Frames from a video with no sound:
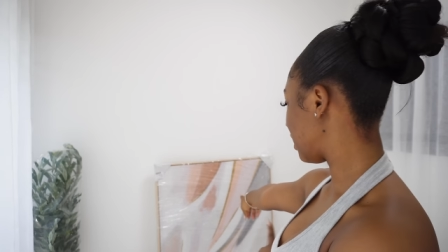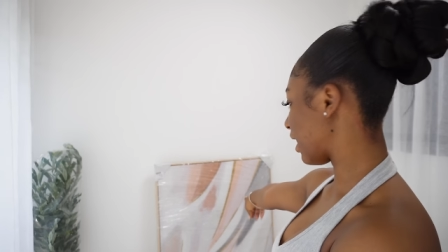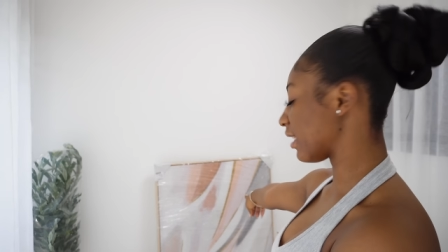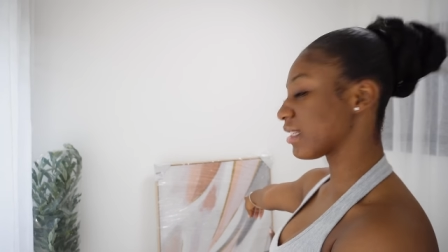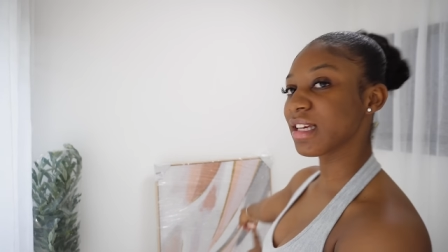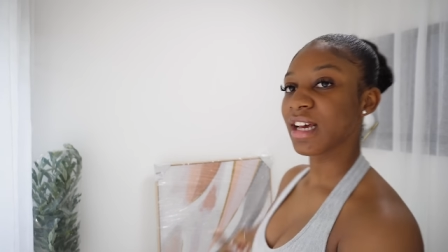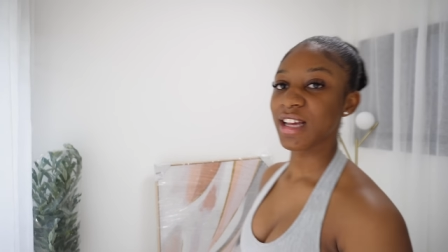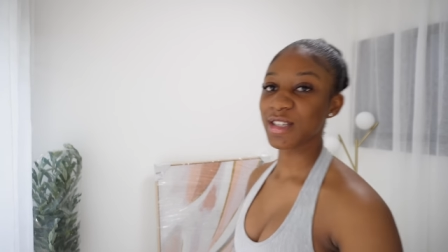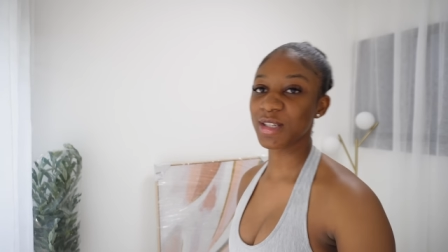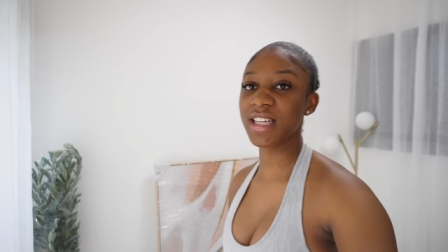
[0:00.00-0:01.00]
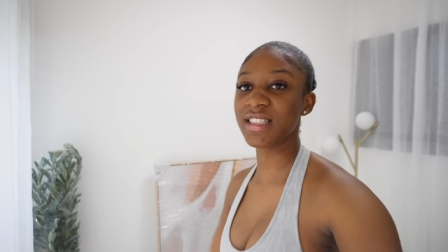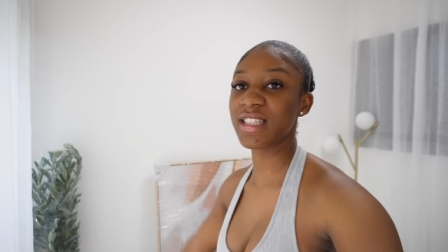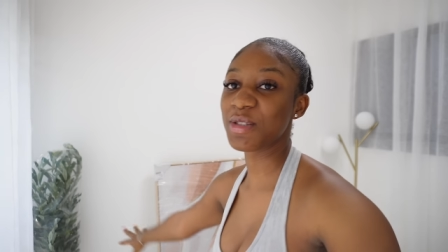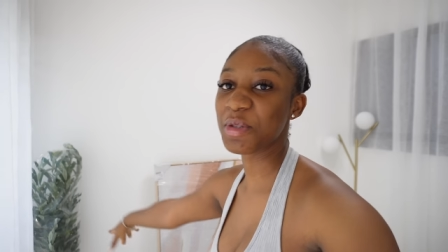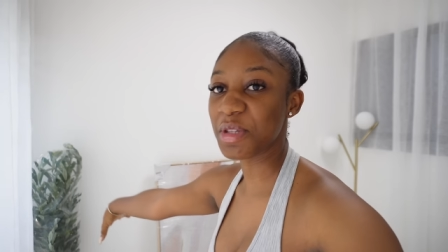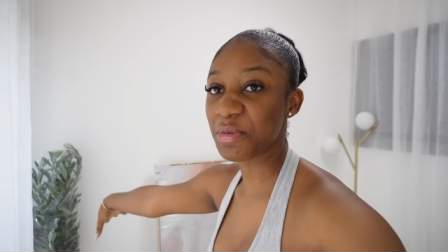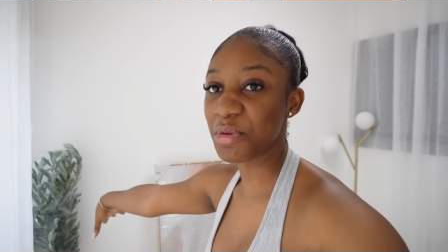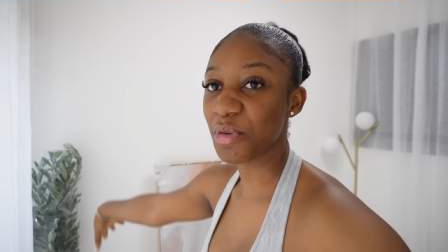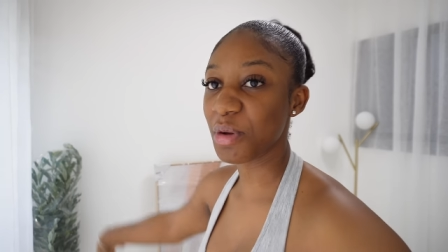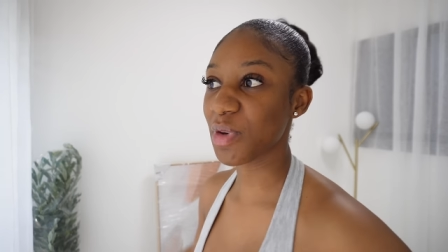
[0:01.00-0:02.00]
yet so let's just do this
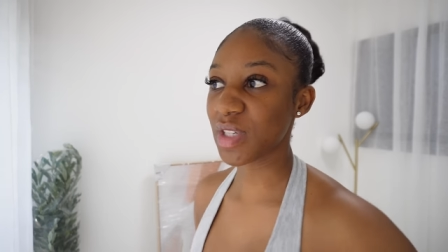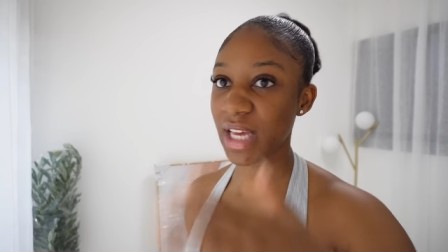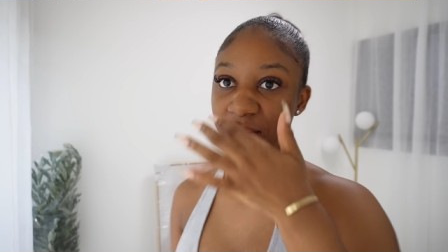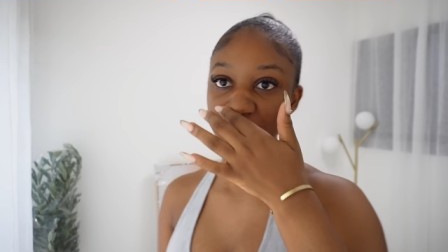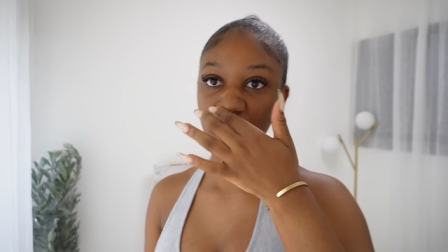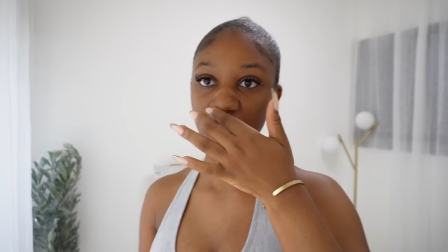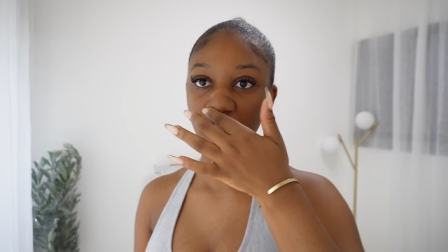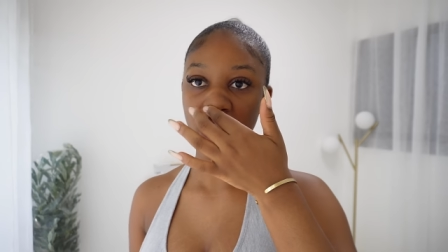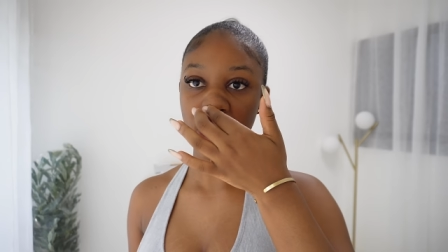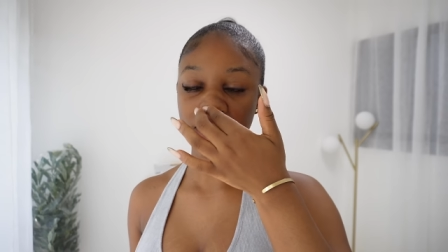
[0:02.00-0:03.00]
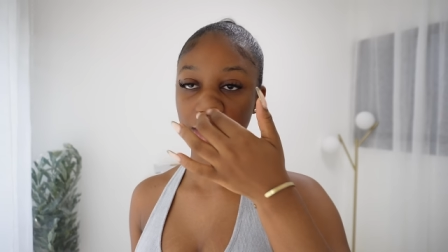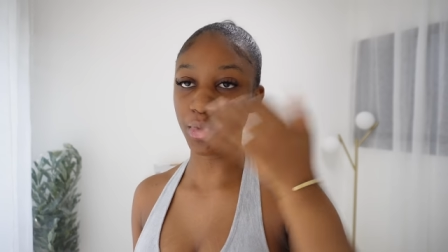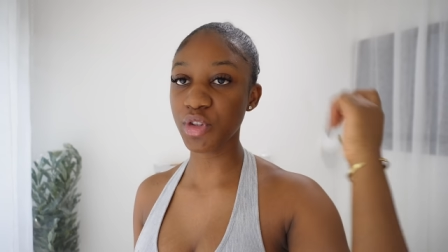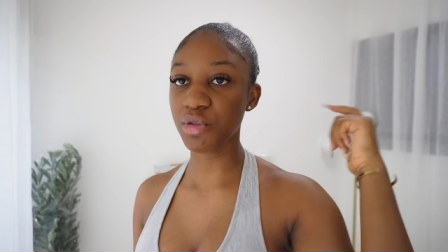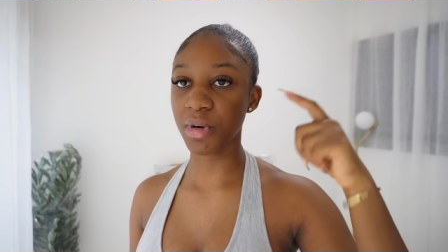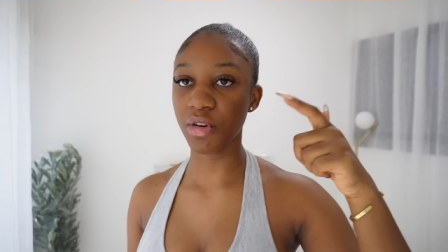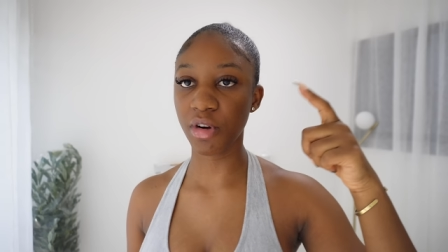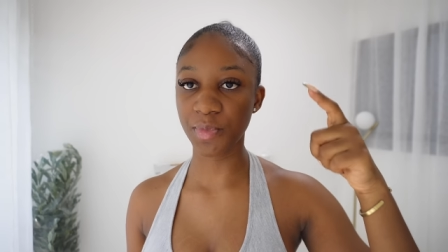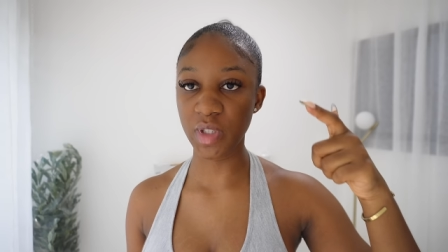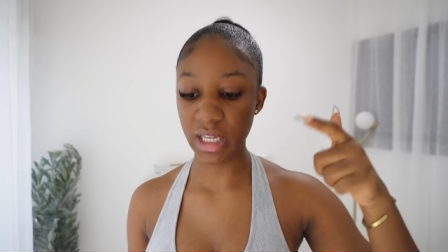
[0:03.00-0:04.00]
real quick because I have to go out I'm going to
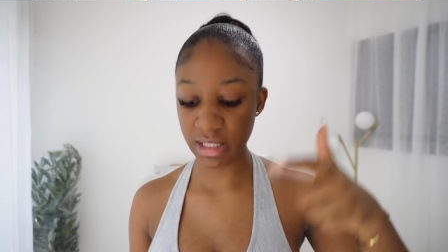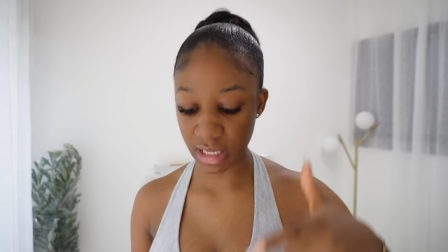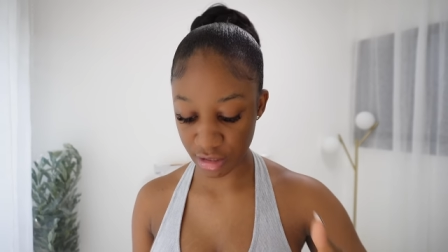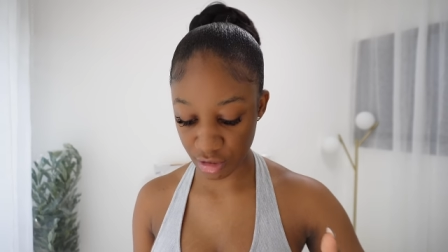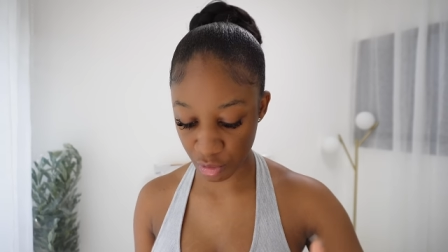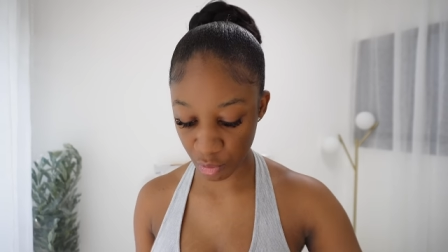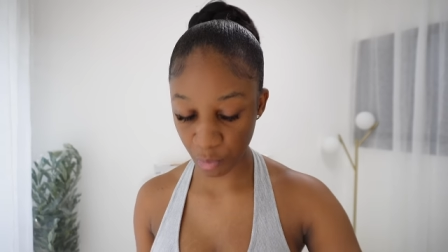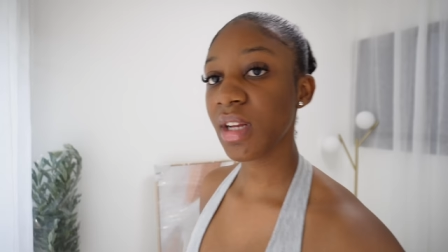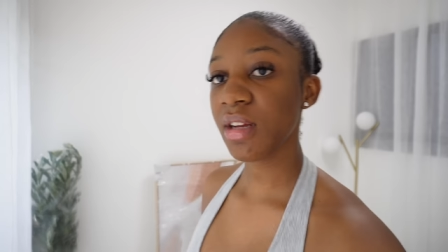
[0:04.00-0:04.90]
Melcom to get a new